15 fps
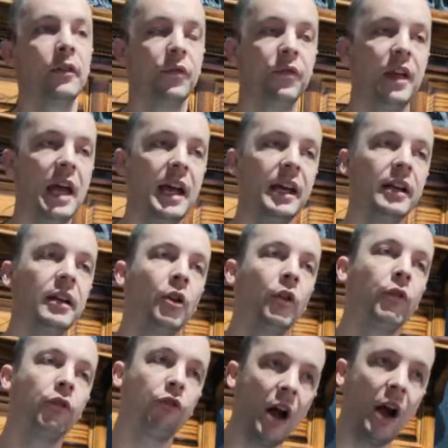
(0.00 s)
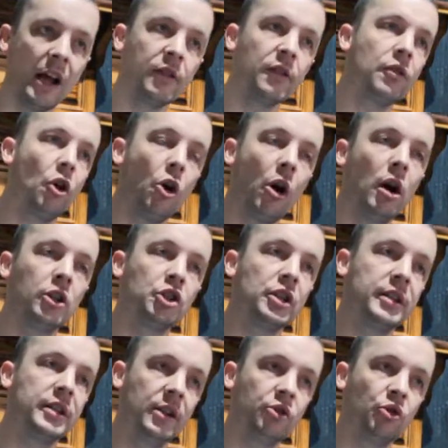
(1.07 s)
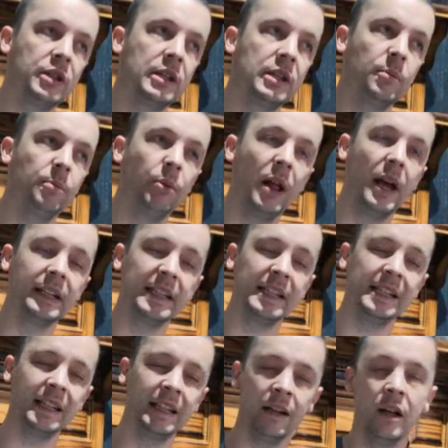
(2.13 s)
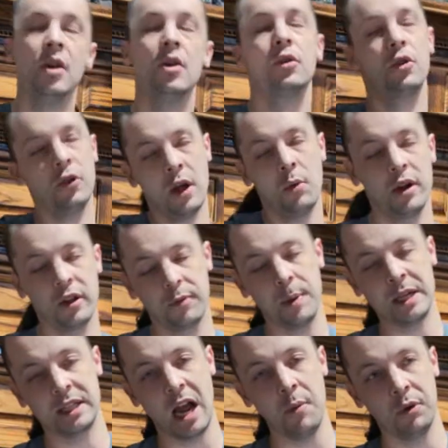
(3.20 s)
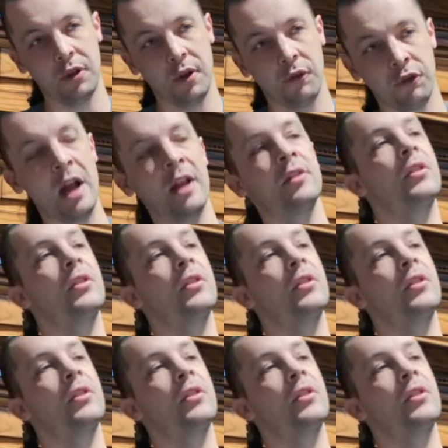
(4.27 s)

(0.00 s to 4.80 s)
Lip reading: Their friends are all just interested in playing D&D, so they want to spend time with their friends,